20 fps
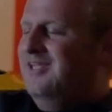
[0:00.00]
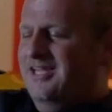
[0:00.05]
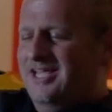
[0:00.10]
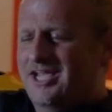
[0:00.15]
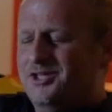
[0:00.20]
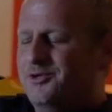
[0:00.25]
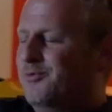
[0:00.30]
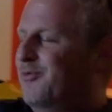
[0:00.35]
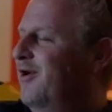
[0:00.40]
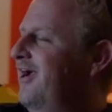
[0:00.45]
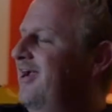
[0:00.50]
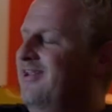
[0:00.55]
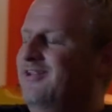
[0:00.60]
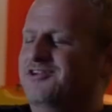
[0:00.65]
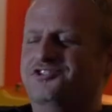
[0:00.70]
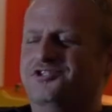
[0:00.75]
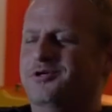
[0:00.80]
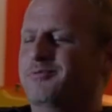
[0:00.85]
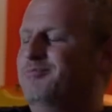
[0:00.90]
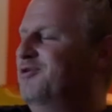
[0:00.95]
Either way,
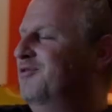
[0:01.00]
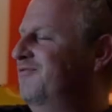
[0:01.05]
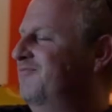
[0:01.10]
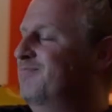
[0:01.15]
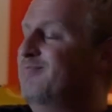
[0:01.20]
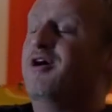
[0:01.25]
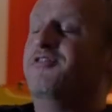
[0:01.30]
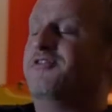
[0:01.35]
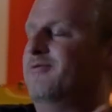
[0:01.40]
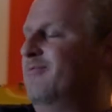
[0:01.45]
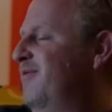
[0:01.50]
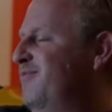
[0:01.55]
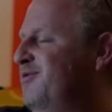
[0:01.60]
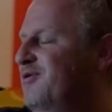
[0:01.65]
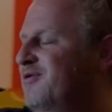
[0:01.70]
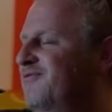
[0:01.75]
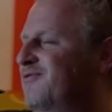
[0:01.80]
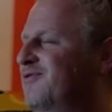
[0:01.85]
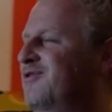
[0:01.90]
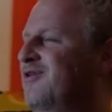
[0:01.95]
they're still beautiful. Both of them are
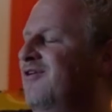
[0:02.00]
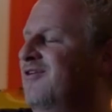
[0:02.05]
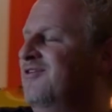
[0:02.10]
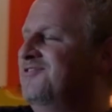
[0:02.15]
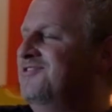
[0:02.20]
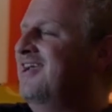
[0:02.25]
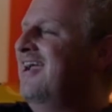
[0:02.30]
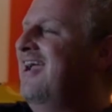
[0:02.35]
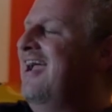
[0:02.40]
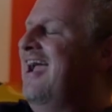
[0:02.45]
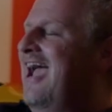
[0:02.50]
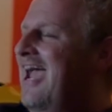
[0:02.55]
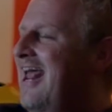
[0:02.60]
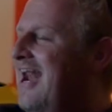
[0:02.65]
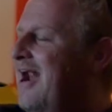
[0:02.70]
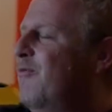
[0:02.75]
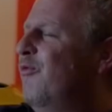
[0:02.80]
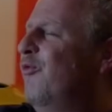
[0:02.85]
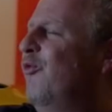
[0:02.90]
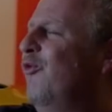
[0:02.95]
beautiful cars, and
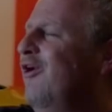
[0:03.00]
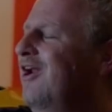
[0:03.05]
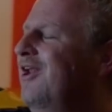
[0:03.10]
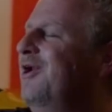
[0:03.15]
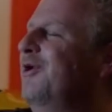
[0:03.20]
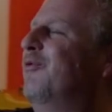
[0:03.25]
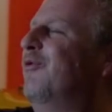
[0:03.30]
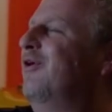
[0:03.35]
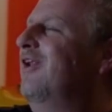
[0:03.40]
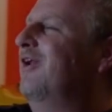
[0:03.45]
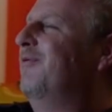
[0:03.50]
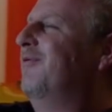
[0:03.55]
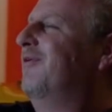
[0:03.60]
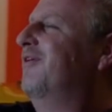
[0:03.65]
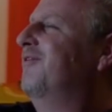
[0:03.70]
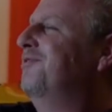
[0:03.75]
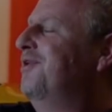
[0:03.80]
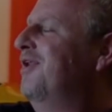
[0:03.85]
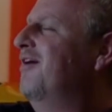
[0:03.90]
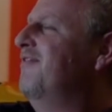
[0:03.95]
I really, really,
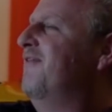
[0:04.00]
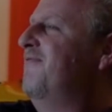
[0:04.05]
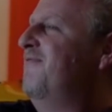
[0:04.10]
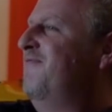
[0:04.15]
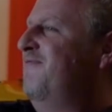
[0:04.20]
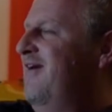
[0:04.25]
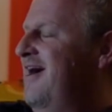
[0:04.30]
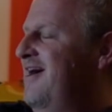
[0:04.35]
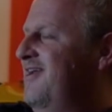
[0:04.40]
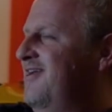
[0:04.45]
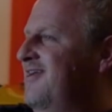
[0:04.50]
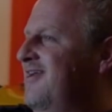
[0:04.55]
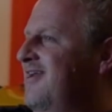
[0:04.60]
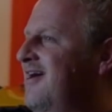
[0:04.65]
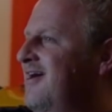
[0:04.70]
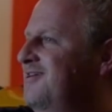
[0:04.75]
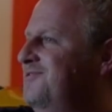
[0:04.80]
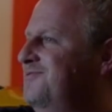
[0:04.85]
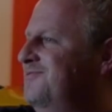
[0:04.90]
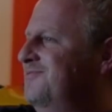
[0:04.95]
really would love to find a
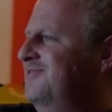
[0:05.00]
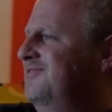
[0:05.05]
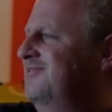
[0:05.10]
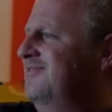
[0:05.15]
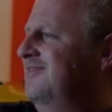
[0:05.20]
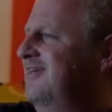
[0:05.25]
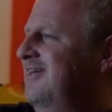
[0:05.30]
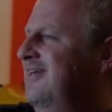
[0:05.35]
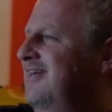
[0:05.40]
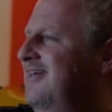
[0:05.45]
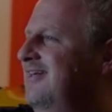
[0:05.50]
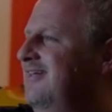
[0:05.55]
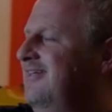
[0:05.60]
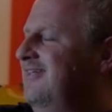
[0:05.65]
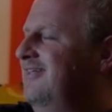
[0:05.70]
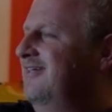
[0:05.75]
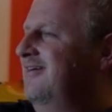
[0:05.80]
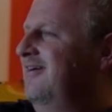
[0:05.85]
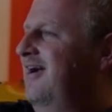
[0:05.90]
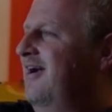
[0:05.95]
nice one.
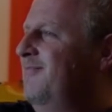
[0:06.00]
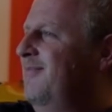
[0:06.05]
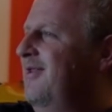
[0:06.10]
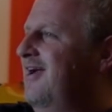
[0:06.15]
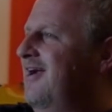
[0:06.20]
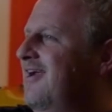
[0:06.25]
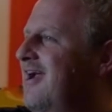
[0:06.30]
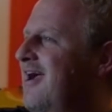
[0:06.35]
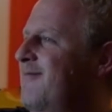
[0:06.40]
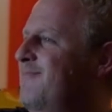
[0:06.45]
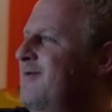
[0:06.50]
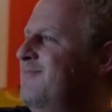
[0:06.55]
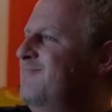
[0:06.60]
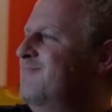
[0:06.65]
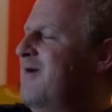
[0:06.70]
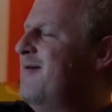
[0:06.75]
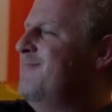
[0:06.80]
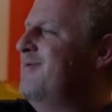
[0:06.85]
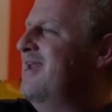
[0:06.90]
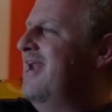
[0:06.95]
You know, I'm like, I've been
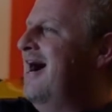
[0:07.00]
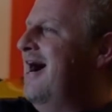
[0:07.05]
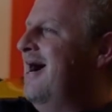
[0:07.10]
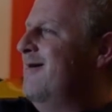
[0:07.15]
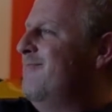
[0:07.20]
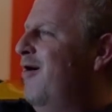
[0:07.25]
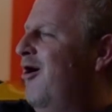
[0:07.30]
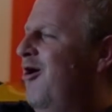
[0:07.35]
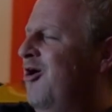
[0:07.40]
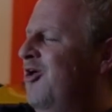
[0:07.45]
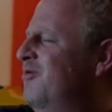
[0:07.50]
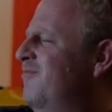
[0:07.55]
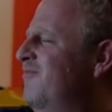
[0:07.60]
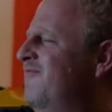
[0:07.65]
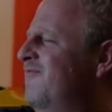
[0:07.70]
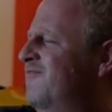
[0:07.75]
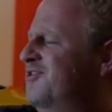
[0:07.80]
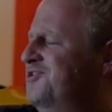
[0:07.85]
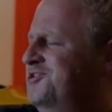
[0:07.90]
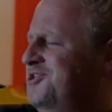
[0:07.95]
eyeballing them.
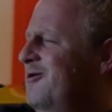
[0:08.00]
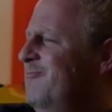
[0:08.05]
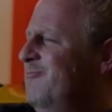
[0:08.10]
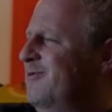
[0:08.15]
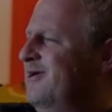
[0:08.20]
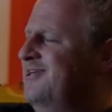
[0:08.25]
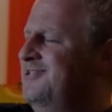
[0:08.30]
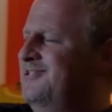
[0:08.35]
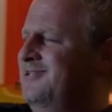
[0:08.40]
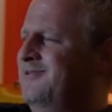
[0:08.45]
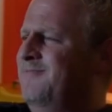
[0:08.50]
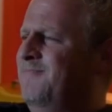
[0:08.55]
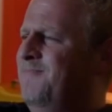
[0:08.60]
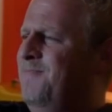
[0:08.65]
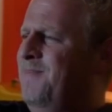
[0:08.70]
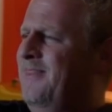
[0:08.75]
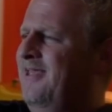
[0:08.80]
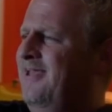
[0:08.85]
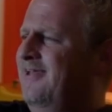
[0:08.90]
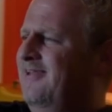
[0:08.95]
For some reason,
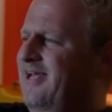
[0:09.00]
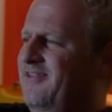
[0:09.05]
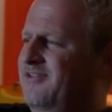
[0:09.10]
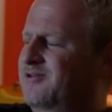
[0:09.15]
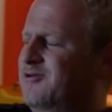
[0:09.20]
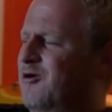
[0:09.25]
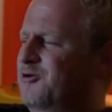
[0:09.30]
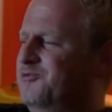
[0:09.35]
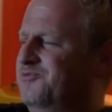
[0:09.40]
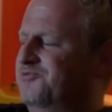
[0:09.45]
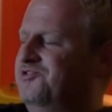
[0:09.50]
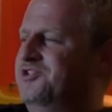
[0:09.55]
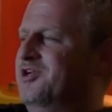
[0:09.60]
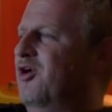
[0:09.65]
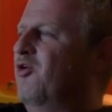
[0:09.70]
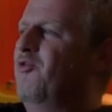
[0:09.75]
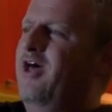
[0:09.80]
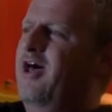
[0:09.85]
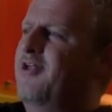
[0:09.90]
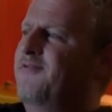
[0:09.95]
a lot of the cars were
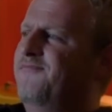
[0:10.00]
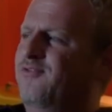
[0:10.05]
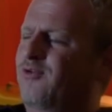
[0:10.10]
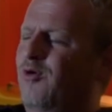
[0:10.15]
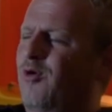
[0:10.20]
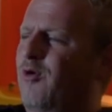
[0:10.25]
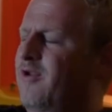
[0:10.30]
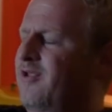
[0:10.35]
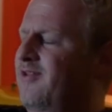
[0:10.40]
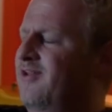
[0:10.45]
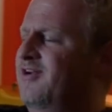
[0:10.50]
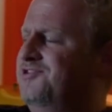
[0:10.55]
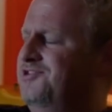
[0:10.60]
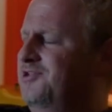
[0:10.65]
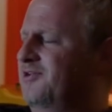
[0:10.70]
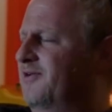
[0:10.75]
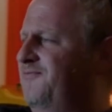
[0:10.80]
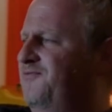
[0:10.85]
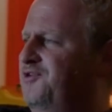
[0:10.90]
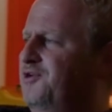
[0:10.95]
sold out of Florida, and there's
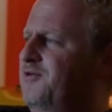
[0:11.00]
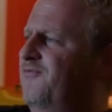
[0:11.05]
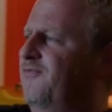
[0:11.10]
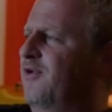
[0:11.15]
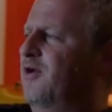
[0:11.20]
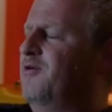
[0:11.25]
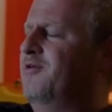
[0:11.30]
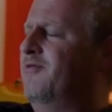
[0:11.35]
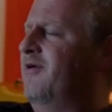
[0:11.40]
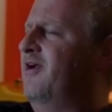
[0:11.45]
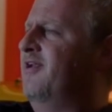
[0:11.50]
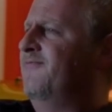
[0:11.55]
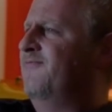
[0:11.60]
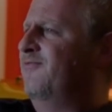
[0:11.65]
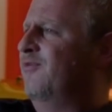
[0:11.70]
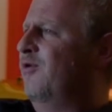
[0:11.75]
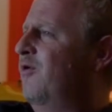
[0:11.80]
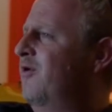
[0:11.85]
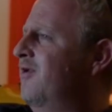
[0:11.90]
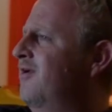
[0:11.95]
still a few floating around in
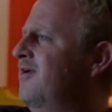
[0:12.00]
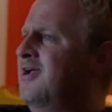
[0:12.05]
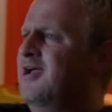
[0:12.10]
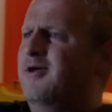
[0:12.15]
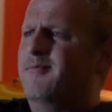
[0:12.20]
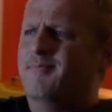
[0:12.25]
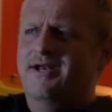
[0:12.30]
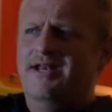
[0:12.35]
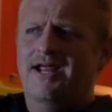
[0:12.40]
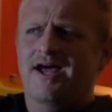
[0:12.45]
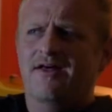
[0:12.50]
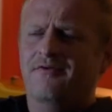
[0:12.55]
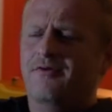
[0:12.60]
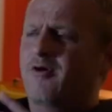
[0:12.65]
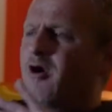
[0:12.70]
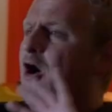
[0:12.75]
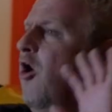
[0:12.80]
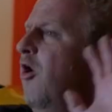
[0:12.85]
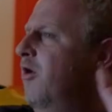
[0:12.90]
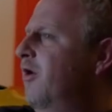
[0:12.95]
Florida, but now
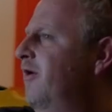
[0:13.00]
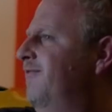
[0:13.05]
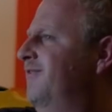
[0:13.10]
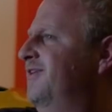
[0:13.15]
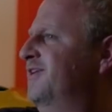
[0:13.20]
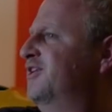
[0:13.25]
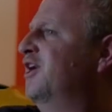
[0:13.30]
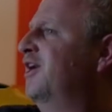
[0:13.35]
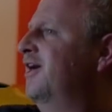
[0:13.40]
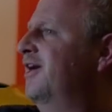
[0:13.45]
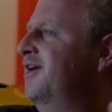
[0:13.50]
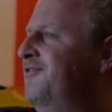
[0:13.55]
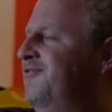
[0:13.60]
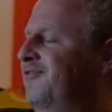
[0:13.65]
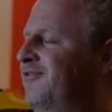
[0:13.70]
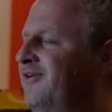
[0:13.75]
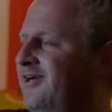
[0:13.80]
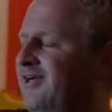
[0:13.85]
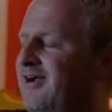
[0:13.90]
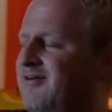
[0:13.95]
they're all over the
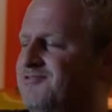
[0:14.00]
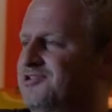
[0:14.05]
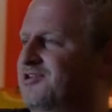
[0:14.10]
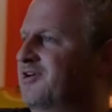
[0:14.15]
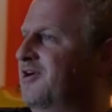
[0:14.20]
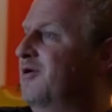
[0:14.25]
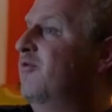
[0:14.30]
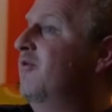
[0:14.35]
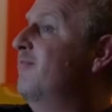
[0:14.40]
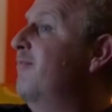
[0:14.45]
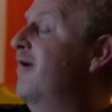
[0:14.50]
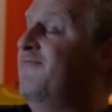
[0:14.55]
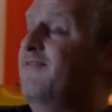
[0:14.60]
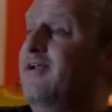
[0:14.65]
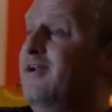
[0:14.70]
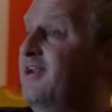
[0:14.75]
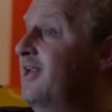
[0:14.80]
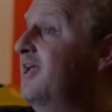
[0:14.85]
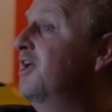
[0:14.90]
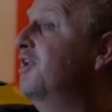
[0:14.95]
country. I was looking at one, matter of
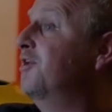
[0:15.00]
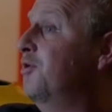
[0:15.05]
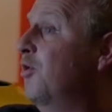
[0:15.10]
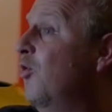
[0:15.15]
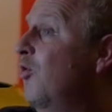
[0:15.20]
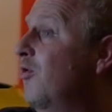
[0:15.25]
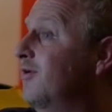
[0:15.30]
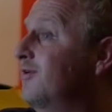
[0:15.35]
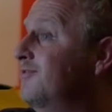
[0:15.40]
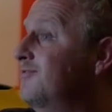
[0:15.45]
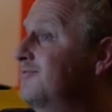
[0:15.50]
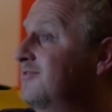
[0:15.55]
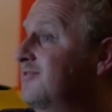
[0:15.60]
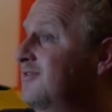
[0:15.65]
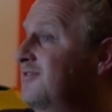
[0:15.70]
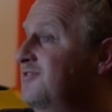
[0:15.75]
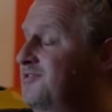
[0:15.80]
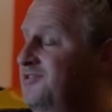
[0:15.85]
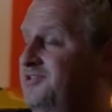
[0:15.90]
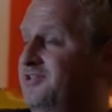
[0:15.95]
fact, in Illinois
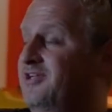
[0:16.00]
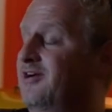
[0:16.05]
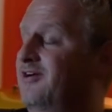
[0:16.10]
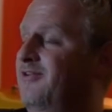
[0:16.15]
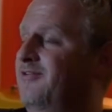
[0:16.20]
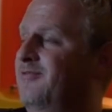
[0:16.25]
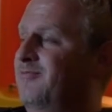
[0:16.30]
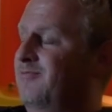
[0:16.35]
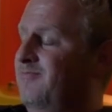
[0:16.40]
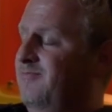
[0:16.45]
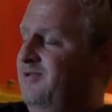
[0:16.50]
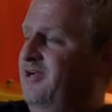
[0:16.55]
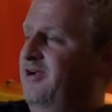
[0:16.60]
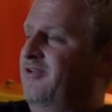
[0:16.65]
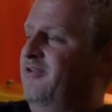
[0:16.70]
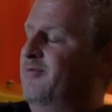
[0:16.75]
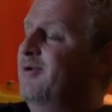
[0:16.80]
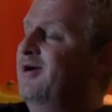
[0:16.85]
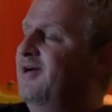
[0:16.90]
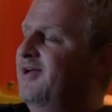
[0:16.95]
just the
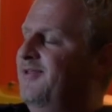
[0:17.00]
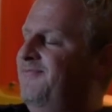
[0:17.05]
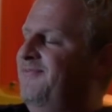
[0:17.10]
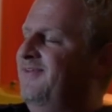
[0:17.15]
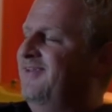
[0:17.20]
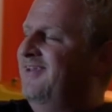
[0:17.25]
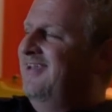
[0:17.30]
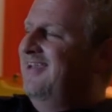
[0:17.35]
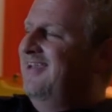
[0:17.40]
other month.